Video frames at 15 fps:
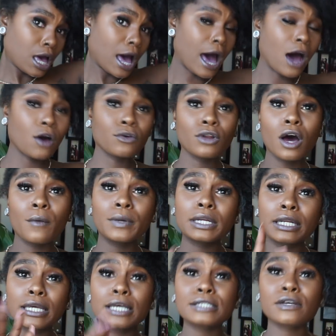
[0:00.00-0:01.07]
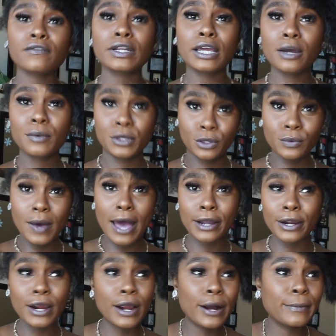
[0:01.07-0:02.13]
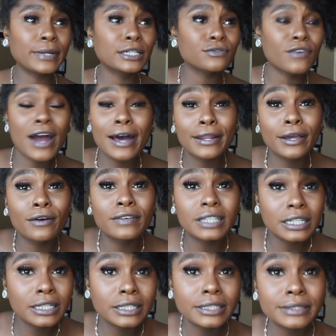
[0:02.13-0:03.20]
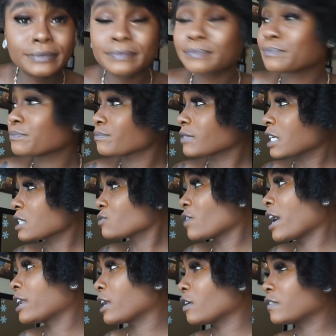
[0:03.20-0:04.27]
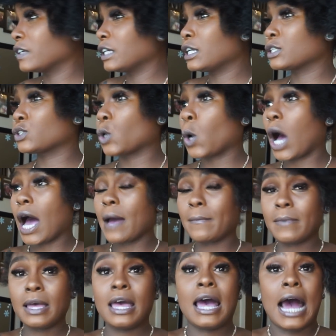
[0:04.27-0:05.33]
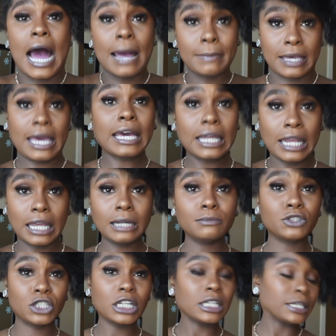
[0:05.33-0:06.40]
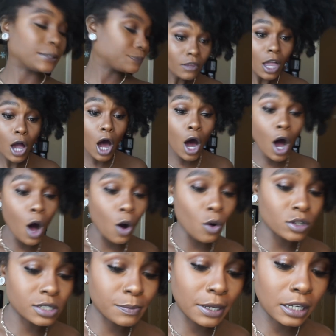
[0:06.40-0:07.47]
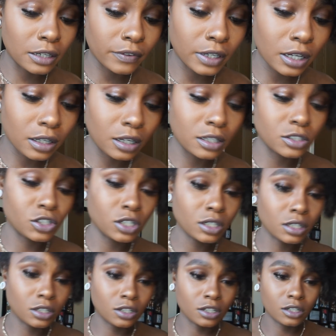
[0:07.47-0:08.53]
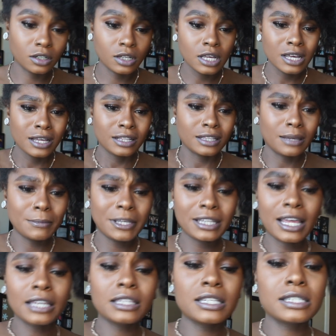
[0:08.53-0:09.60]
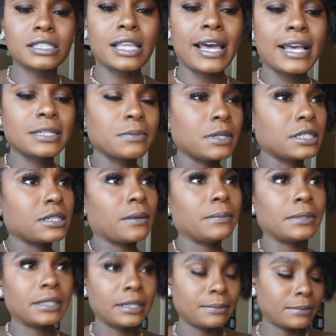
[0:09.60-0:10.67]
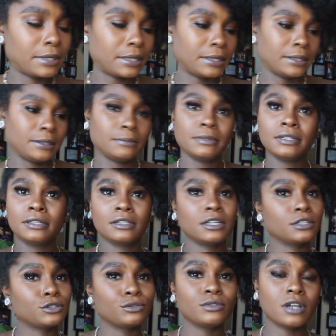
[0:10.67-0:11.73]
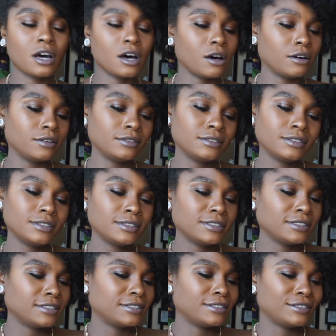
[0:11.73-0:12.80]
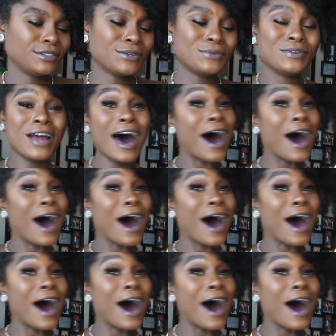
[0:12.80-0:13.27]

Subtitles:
I don't know what it is over there where you at, girl, but it's Friday over here. It's Friday over here, so I'm kicking it. I'm chilling. Oh, speaking of kicking it, chilling, girl. Let me light this last piece of blunt, babe, cause you know, y'all